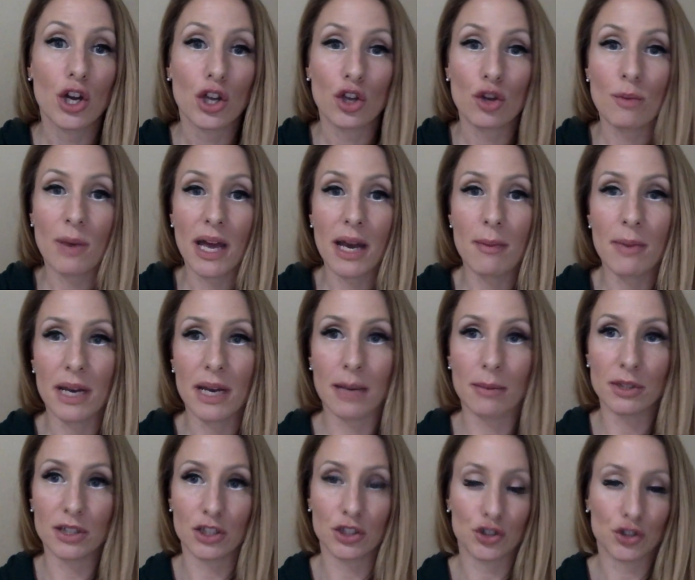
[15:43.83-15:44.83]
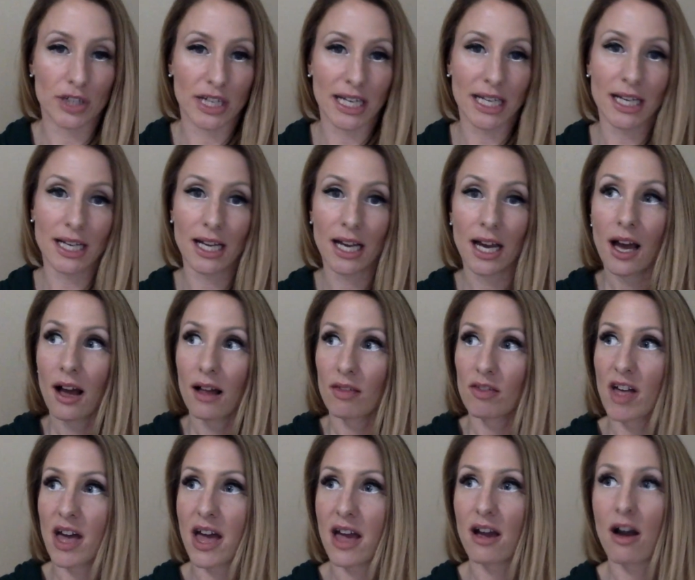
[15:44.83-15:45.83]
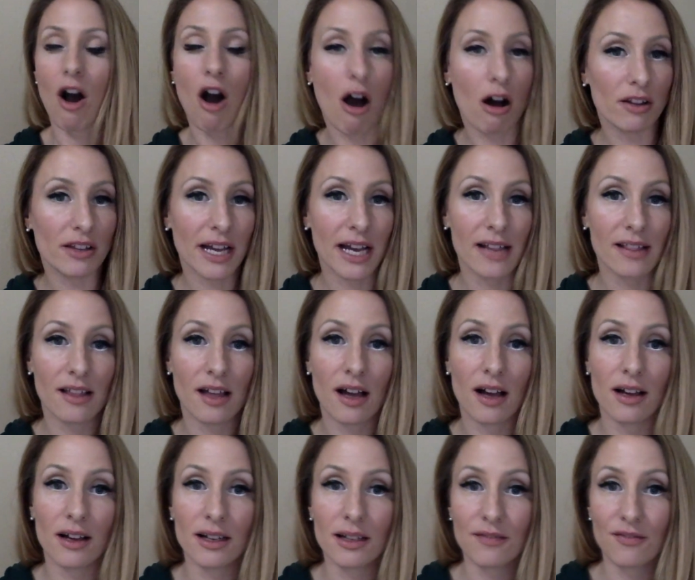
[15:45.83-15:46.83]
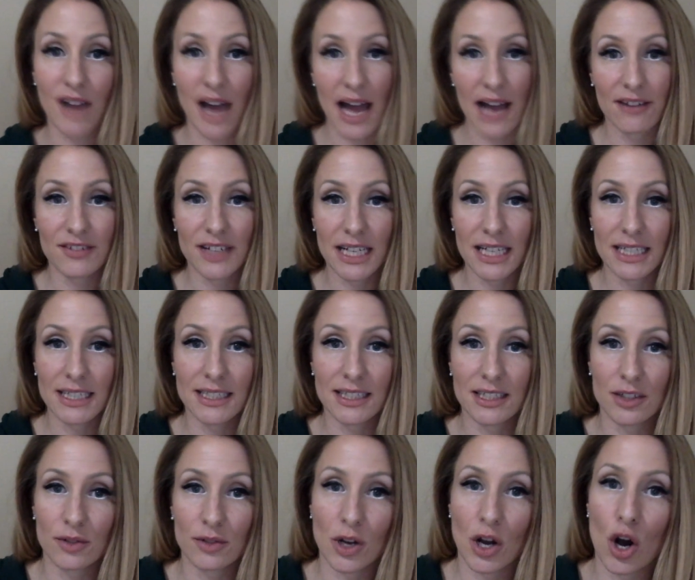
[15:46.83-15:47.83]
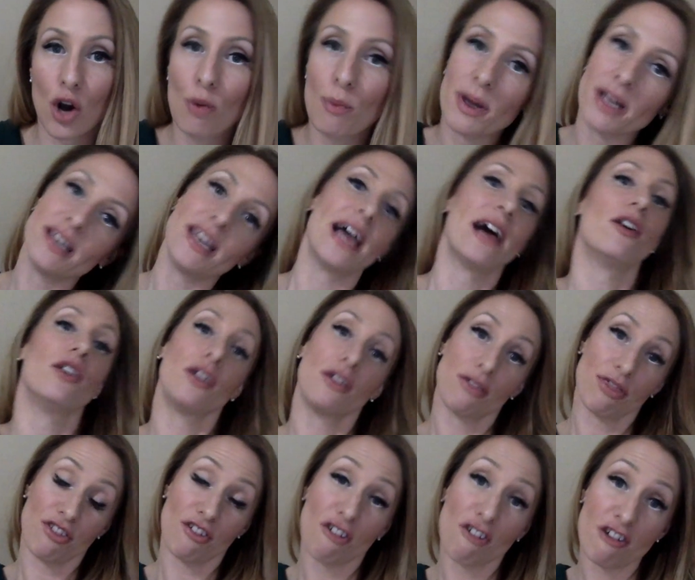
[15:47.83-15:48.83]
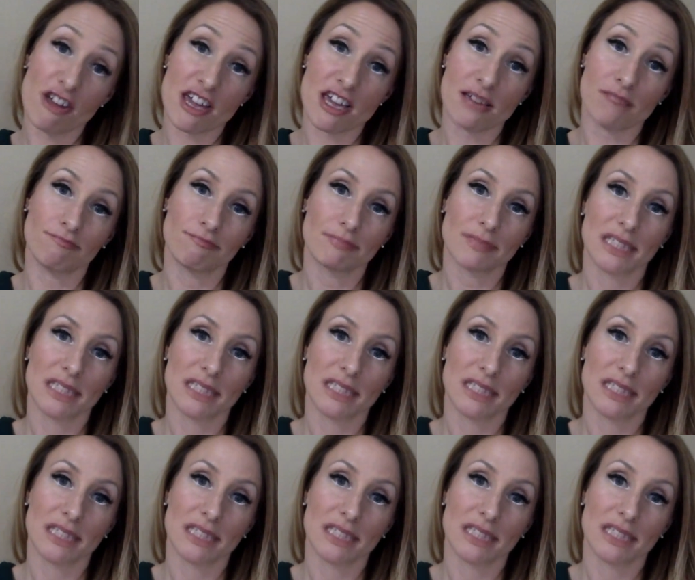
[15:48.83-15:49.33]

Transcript: You might have been able to drink like all night long, five days in a row, but now you're thirty.